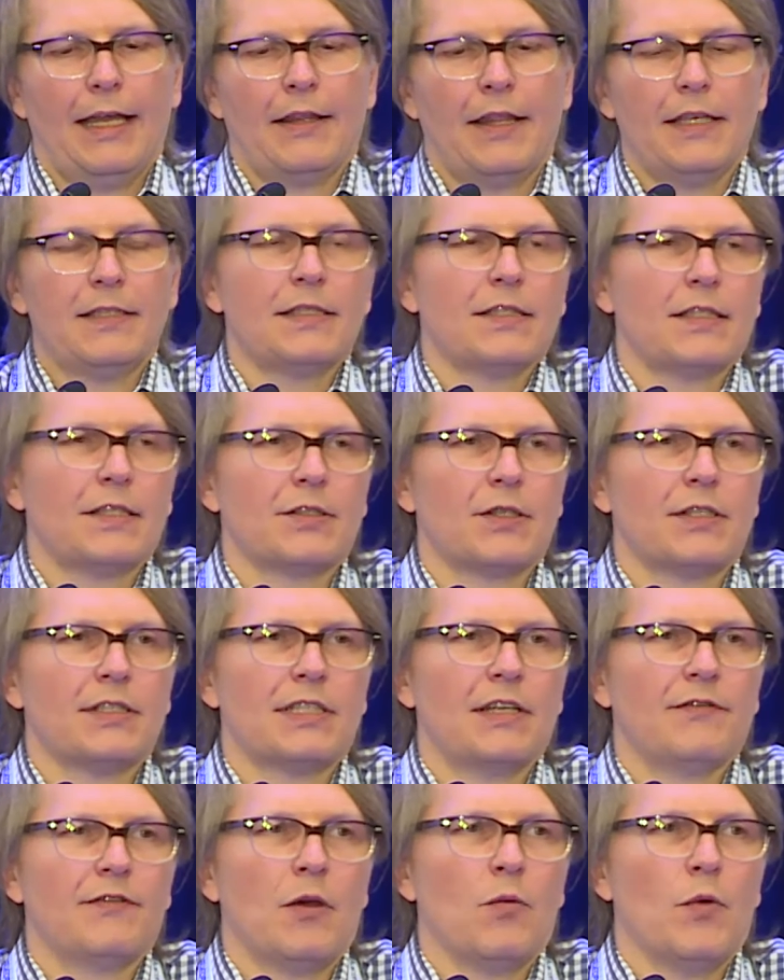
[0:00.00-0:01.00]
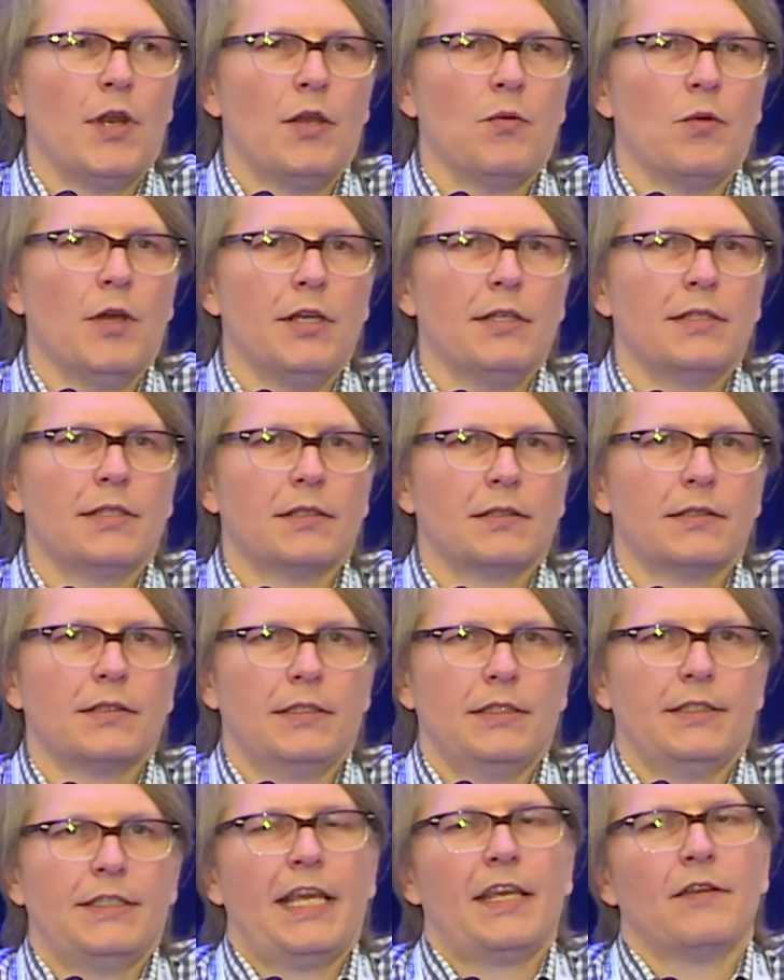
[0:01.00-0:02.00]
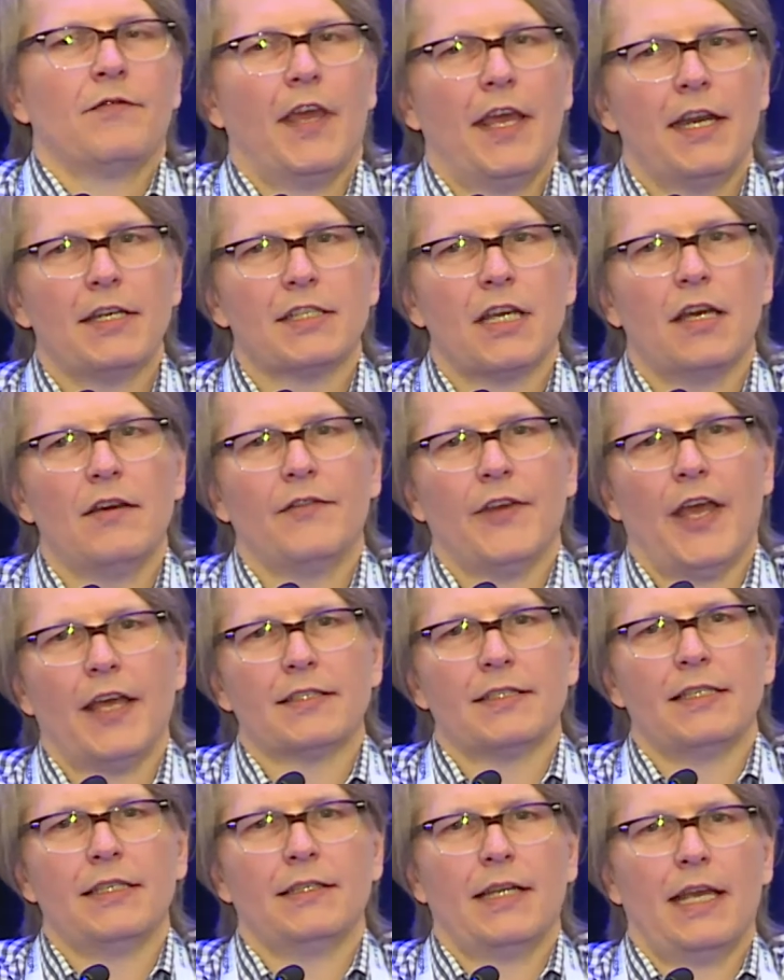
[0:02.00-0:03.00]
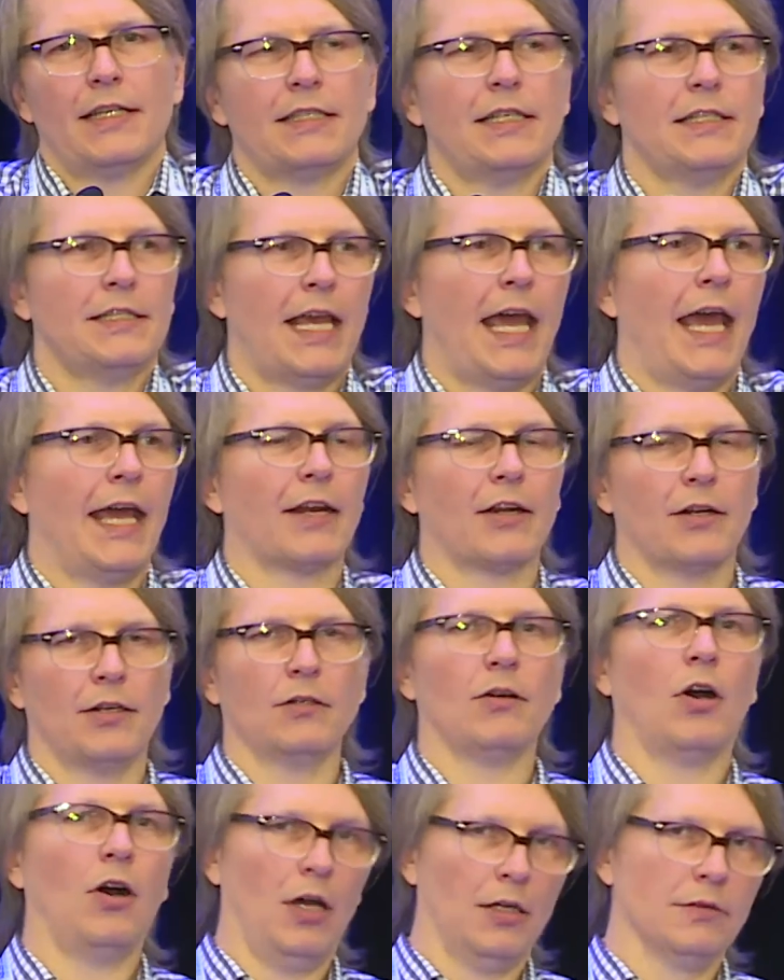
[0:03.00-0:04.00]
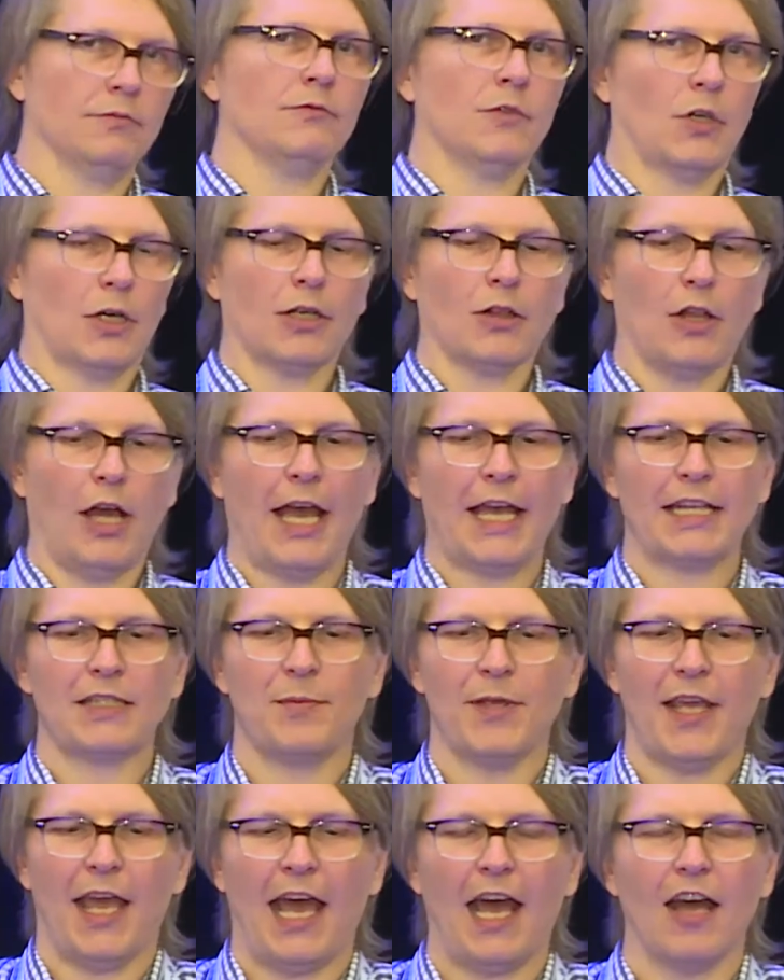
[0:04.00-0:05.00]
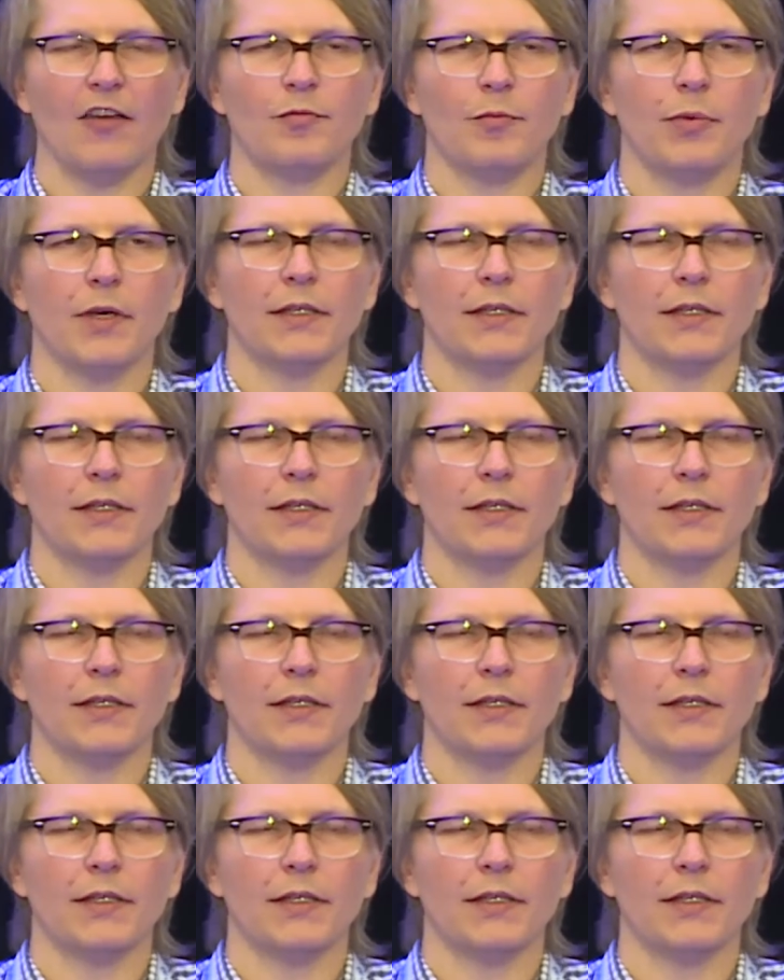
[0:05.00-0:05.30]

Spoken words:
this is the sort of stuff that we would take advantage of as an attacker on our client's behalf.